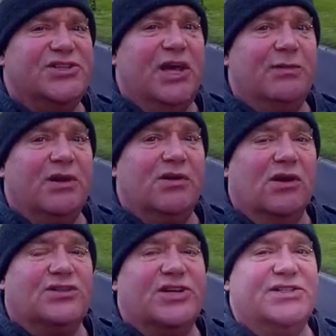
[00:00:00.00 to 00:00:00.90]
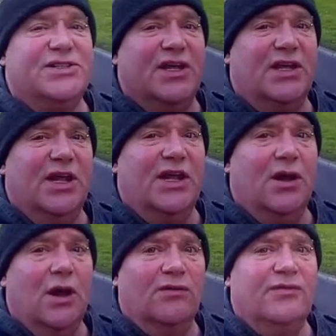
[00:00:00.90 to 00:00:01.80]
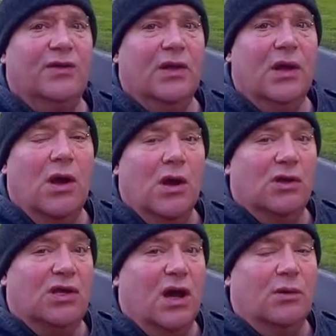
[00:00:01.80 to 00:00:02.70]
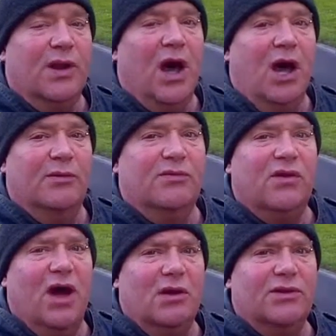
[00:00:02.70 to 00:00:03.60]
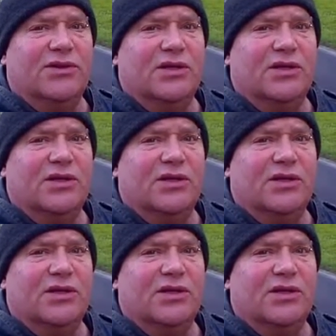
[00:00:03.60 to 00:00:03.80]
zebra crossings and the need of on Coldharbour Road.